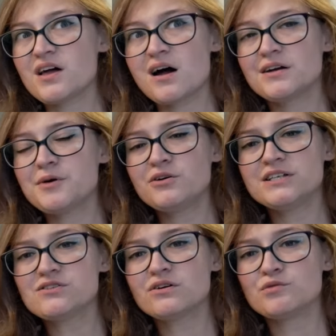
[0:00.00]
I'm
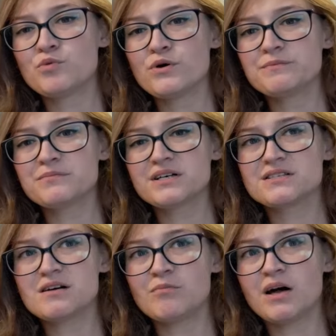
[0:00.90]
only docking a point
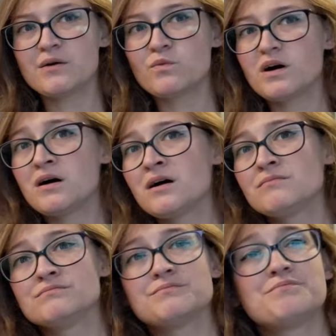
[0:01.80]
because I'm like,
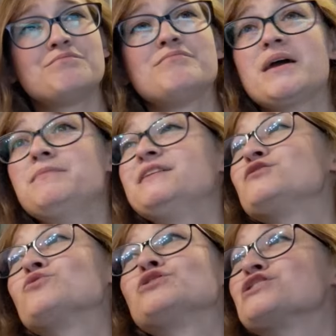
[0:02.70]
well, maybe
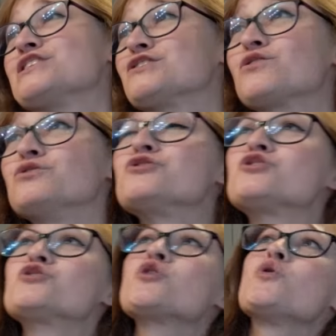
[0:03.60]
George has got
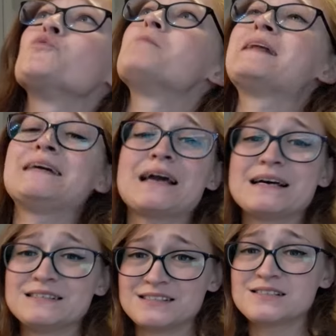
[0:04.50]
so many
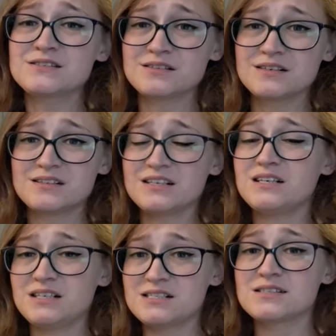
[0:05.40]
ends that
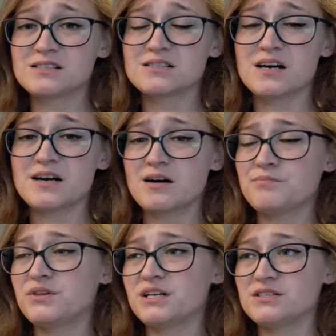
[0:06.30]
he needs to tie
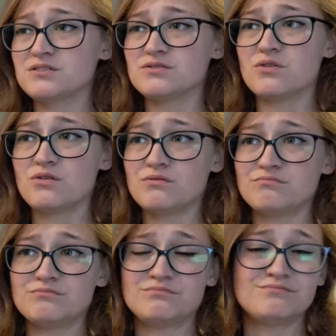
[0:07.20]
up that it's not
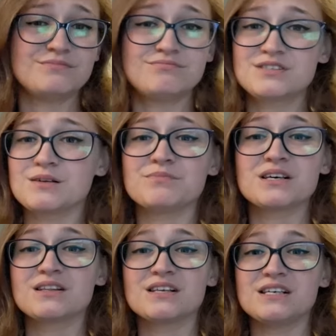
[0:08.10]

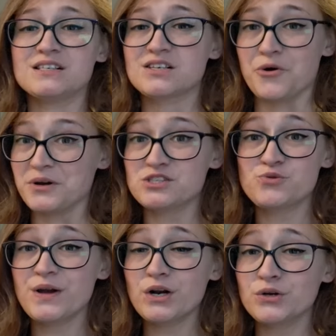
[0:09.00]
something that he's going
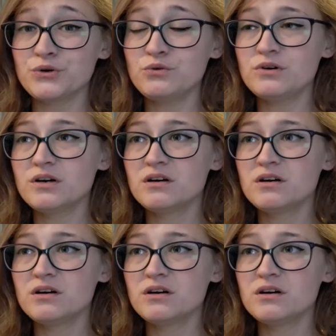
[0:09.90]
to include.